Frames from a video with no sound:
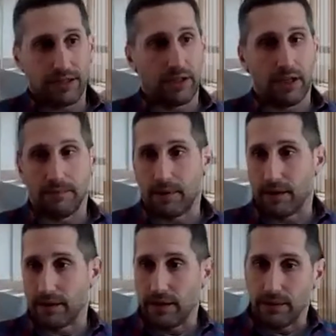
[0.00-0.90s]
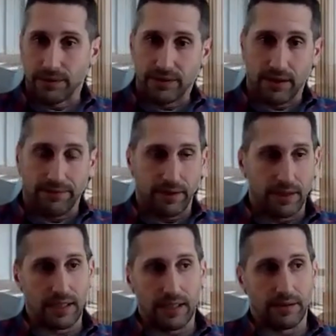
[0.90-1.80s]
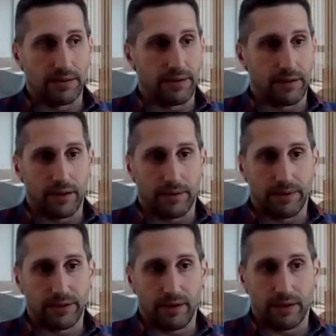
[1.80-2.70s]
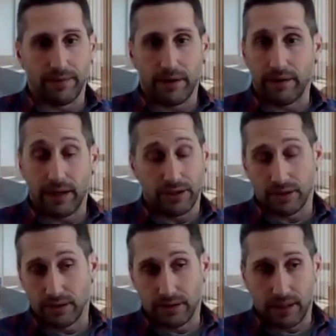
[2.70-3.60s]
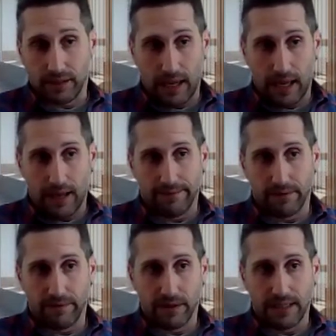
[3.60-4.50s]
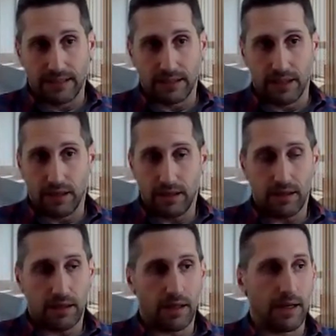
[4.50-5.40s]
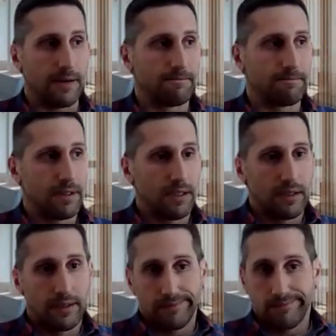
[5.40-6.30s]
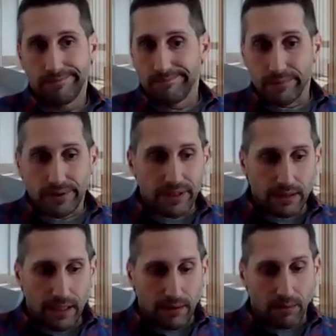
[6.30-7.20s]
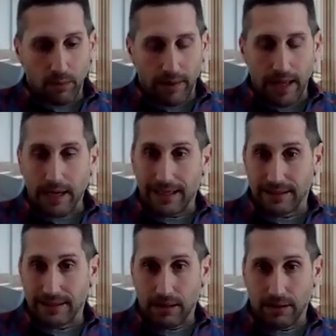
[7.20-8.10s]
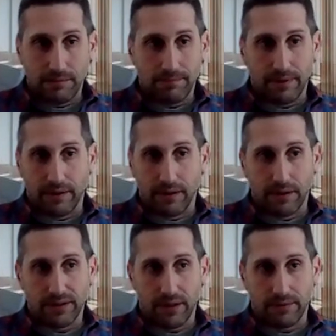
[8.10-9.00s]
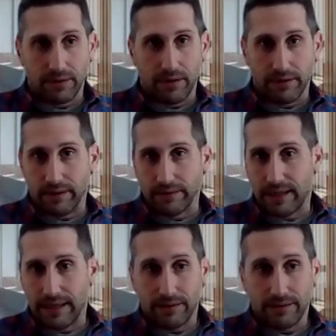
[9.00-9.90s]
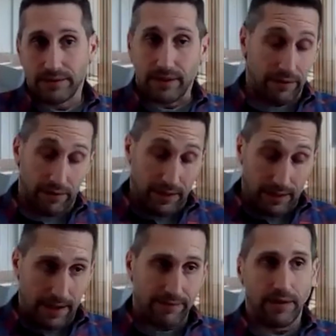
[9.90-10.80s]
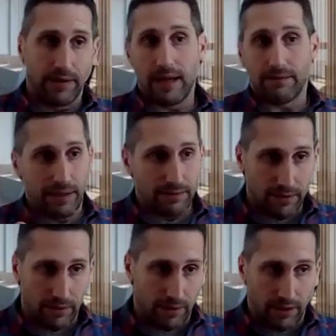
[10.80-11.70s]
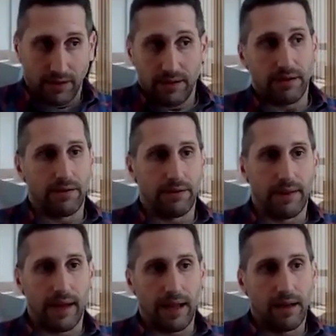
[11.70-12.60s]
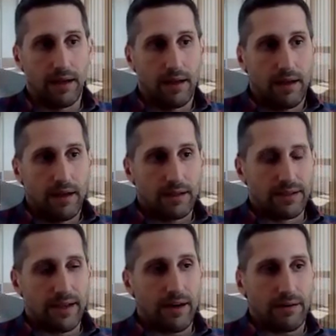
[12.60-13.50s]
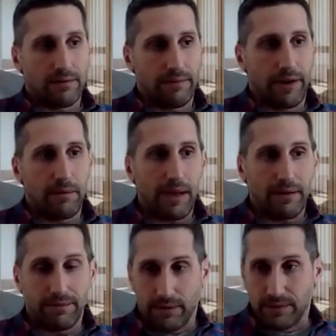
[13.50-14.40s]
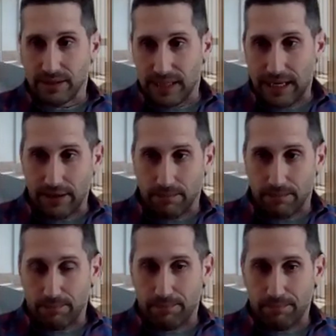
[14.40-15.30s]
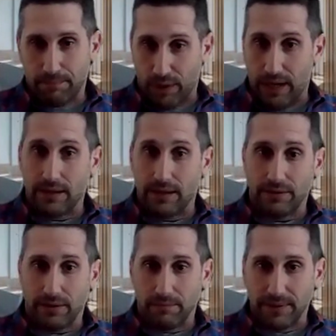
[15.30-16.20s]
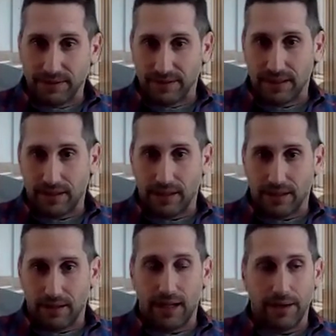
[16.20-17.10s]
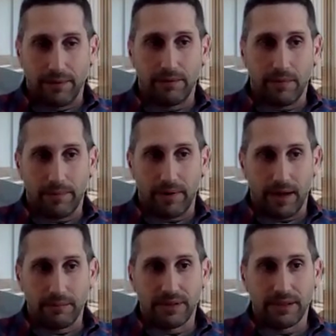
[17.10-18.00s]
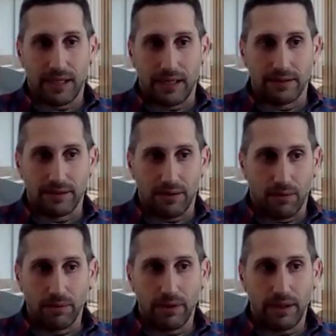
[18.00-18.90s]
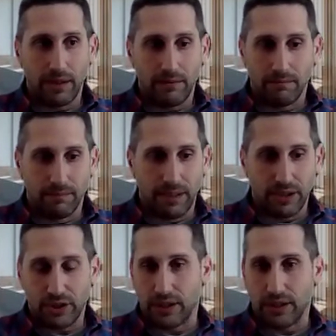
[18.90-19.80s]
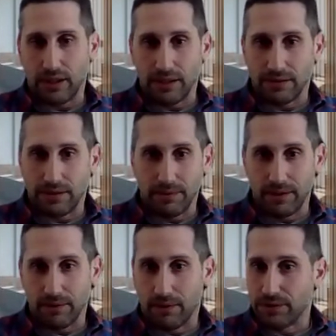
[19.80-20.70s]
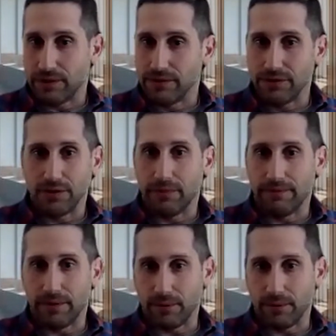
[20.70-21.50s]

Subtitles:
catching up on keyword stuffing in titles. They're going to restrict variations like they have over the last year. We'll see where that nets out. They're going to start restricting titles. They already have done that, right? So they're going to continue to do that because their main focus is not your brand or your business at the end of the day. We need to remember Amazon's only mission is to be ultra consumer